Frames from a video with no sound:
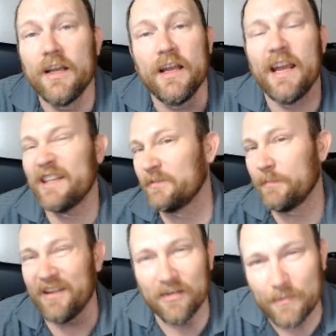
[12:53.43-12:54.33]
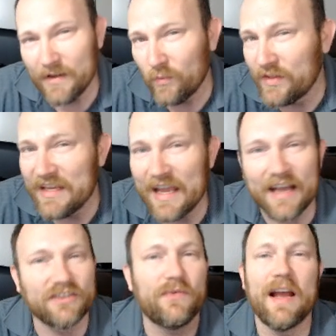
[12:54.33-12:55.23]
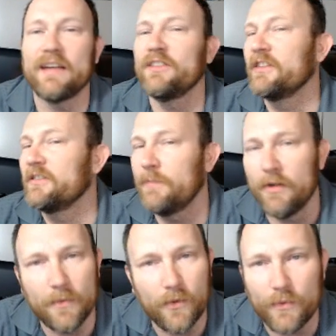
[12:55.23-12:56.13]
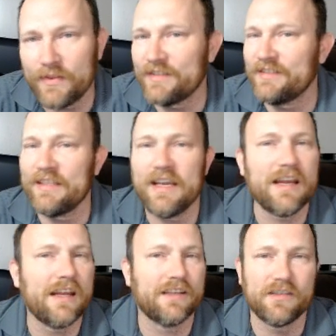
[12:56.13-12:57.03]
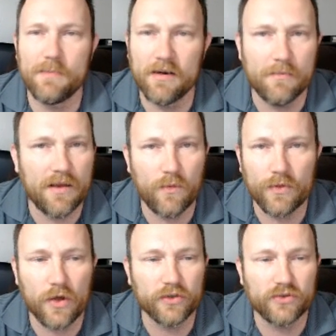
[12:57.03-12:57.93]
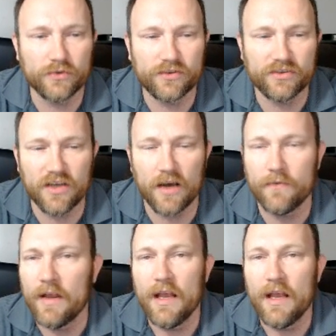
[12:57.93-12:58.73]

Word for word: Experiment with the X factor, experiment with the Z, experiment with all sorts of stuff.